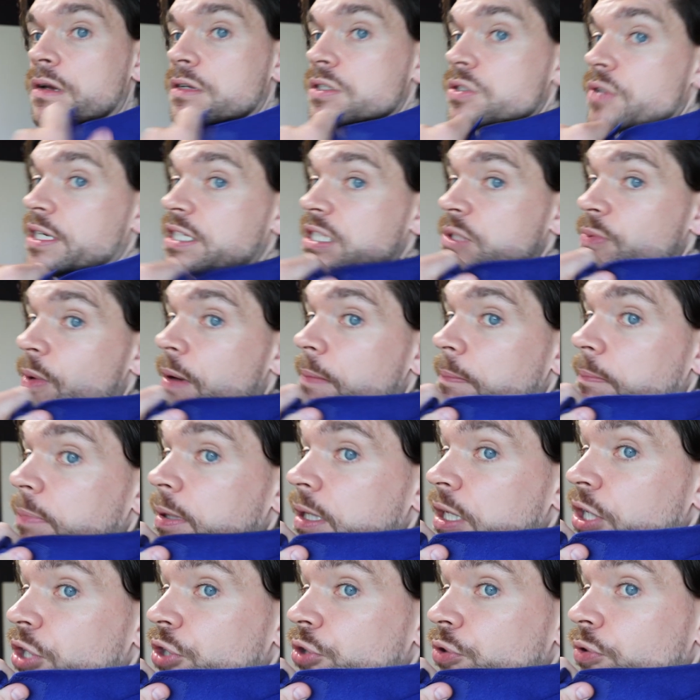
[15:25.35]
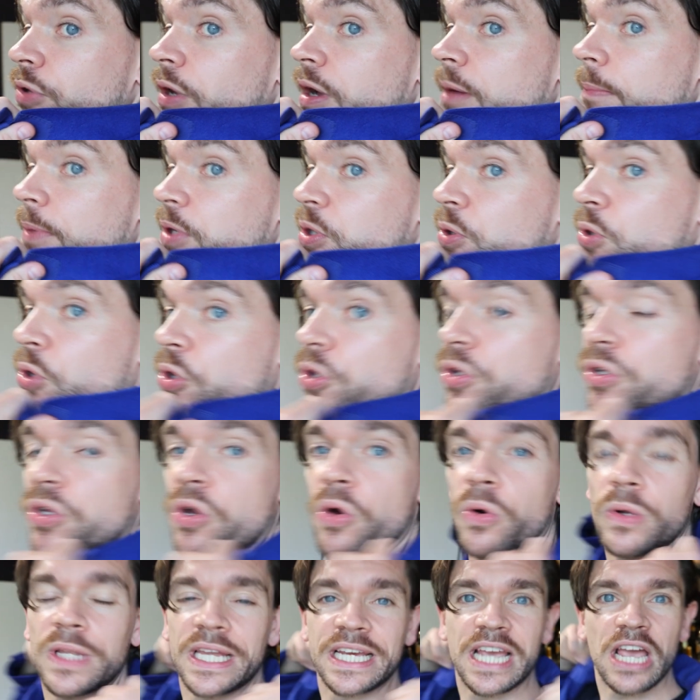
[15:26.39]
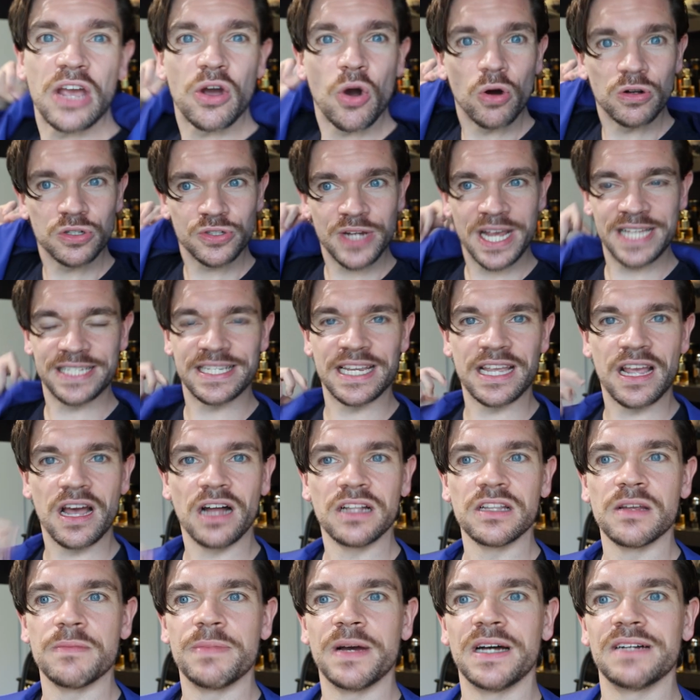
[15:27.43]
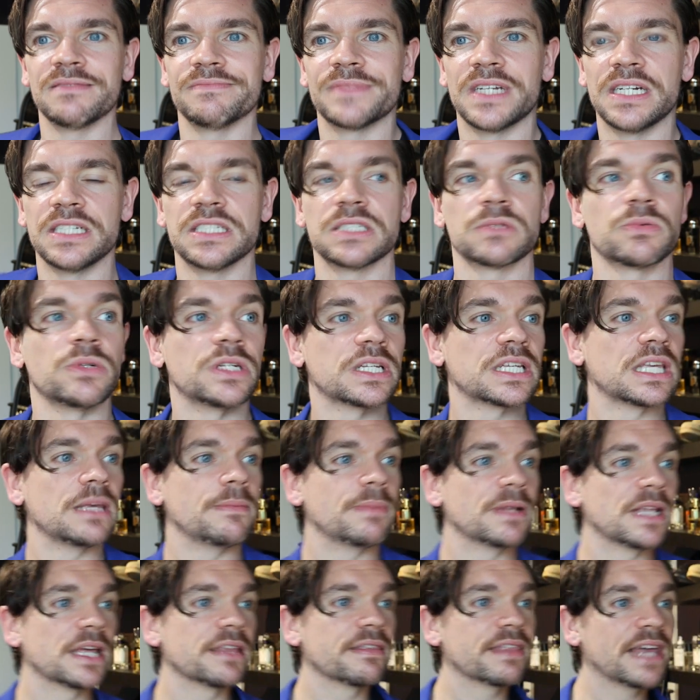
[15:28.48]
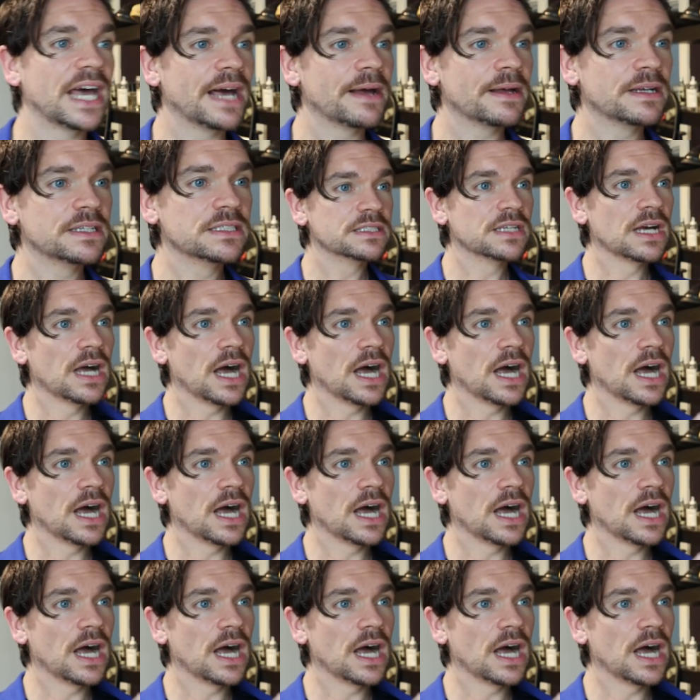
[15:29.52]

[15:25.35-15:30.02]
So I just went blue, but you could go like a contrasting color, but I just wanna keep it like that.